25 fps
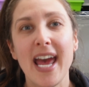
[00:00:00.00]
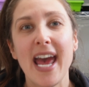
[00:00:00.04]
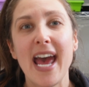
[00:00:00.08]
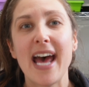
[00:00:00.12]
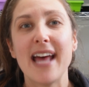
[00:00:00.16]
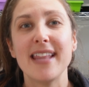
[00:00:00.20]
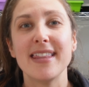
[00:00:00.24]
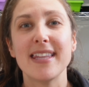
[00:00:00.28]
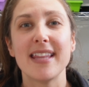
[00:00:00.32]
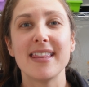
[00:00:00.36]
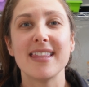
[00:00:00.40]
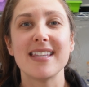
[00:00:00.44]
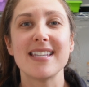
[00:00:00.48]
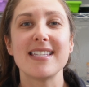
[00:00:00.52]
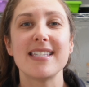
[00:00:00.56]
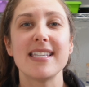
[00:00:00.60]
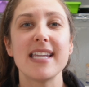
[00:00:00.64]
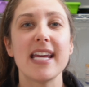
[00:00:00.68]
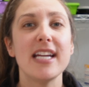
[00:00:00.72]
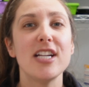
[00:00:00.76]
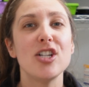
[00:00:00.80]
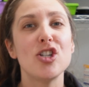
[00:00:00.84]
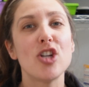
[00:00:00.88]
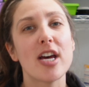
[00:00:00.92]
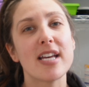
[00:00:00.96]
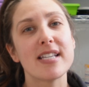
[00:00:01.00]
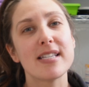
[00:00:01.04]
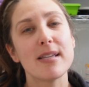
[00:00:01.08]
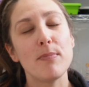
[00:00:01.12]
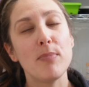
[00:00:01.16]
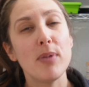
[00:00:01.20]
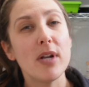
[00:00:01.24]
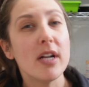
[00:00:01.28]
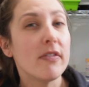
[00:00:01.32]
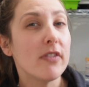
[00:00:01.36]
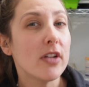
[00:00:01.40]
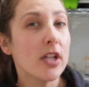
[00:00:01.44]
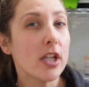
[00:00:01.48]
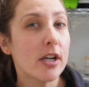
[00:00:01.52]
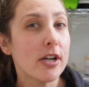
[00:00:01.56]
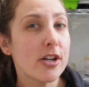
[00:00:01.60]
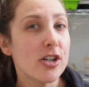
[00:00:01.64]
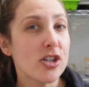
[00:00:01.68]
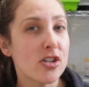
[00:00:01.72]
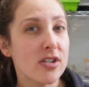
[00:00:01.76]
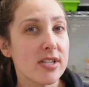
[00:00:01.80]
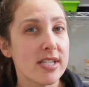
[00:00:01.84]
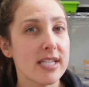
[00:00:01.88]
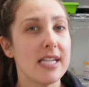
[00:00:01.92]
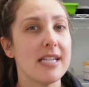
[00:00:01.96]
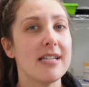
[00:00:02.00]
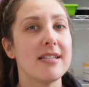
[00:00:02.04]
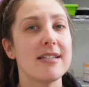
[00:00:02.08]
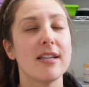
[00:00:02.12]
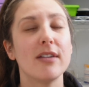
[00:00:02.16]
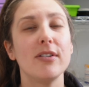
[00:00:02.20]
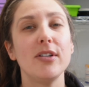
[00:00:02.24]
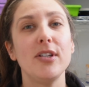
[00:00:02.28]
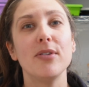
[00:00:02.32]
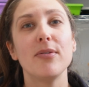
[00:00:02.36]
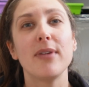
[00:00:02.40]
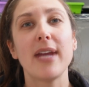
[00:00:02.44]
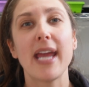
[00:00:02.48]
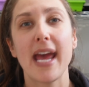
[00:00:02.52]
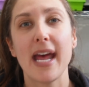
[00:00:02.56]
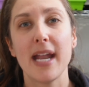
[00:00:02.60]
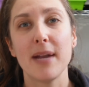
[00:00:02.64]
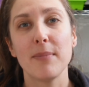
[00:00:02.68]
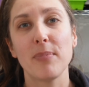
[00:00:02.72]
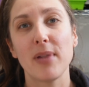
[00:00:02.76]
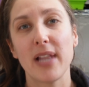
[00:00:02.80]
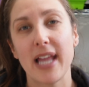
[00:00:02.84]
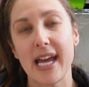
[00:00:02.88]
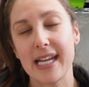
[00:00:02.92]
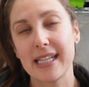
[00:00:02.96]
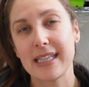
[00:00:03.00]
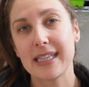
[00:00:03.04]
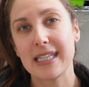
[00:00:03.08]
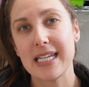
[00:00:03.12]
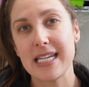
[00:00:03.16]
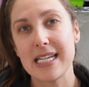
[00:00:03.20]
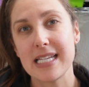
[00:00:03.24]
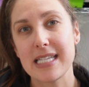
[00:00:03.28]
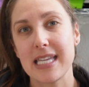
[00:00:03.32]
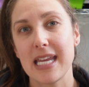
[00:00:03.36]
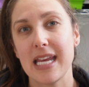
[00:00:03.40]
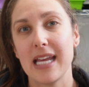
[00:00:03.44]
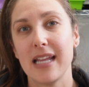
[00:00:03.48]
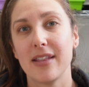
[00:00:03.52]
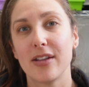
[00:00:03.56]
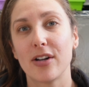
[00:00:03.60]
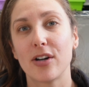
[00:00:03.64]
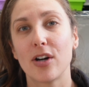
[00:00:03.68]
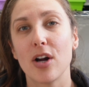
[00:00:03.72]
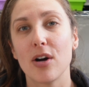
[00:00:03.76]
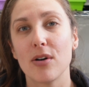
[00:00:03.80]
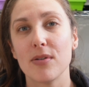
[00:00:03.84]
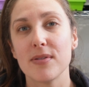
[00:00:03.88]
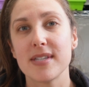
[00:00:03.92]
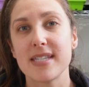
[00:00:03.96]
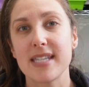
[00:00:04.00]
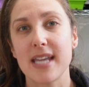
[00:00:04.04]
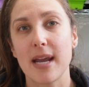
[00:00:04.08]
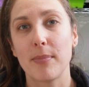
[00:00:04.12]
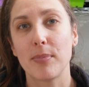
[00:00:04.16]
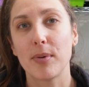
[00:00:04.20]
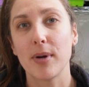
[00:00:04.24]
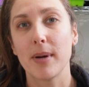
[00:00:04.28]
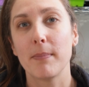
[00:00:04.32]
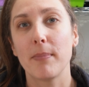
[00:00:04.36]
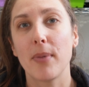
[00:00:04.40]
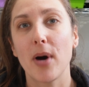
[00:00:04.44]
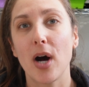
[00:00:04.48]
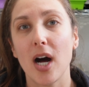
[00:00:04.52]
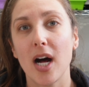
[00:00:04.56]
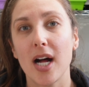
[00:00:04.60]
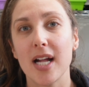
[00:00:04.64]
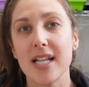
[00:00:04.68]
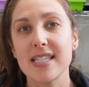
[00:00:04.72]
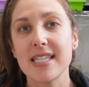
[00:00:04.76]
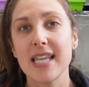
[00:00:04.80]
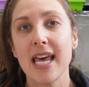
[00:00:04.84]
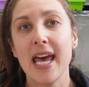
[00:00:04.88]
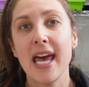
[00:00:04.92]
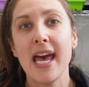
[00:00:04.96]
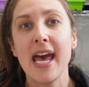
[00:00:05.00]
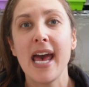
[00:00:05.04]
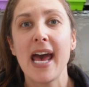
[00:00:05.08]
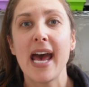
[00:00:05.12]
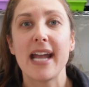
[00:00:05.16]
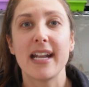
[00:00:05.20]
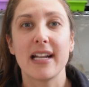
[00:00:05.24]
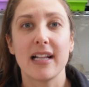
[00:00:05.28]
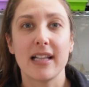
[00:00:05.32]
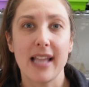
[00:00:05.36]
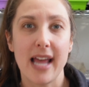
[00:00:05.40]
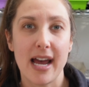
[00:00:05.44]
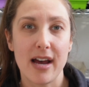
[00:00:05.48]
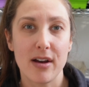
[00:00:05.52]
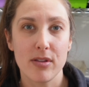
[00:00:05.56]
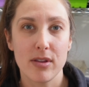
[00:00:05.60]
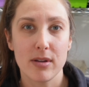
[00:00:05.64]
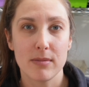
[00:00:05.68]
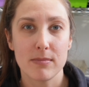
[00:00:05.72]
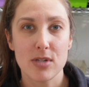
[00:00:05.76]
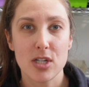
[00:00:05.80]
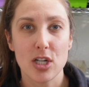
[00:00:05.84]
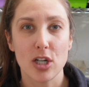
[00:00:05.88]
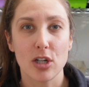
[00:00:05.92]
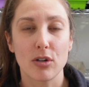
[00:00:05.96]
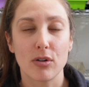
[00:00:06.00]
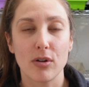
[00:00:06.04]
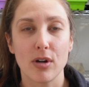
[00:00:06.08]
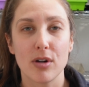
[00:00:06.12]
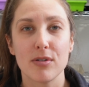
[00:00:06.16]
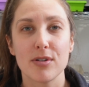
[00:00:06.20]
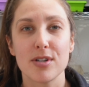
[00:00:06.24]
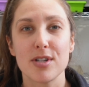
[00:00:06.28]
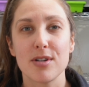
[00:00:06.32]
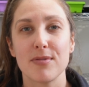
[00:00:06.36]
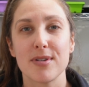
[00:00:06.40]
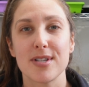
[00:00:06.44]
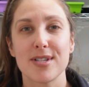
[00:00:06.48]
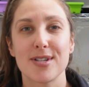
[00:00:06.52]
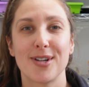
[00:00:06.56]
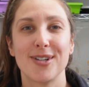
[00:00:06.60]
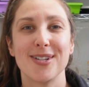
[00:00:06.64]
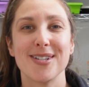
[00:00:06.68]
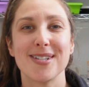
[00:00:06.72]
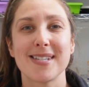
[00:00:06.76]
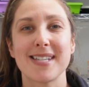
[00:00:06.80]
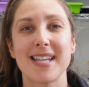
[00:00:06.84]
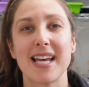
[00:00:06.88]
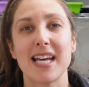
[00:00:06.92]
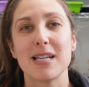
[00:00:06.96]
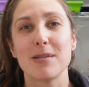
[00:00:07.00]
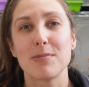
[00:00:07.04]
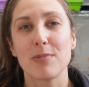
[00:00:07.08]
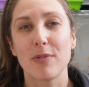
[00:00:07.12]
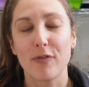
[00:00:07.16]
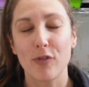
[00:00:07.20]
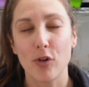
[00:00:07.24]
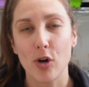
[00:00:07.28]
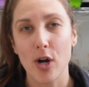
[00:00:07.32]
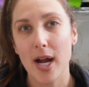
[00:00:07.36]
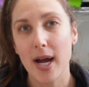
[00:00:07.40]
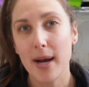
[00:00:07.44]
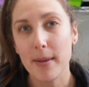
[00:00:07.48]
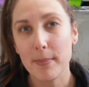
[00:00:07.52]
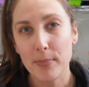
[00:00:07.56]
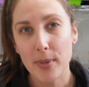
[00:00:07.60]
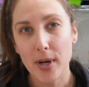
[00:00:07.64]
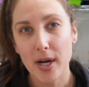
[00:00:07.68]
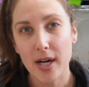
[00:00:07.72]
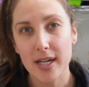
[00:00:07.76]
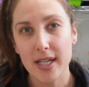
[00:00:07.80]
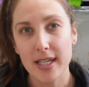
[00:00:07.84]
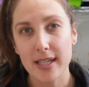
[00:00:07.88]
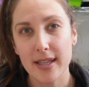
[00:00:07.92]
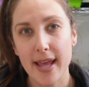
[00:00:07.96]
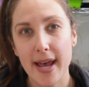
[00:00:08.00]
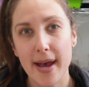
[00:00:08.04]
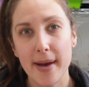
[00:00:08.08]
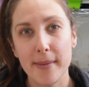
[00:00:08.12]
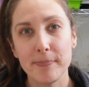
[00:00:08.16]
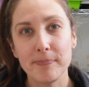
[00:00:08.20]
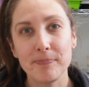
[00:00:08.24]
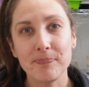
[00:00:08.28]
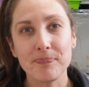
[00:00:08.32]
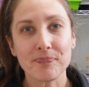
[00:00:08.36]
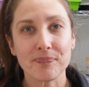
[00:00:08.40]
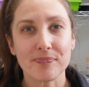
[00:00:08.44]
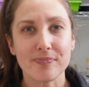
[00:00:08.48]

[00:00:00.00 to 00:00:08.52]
And then the sage has a bit of a larger seed, so you can plant these in their own separate pots and allow them to grow to a certain size before uppotting them.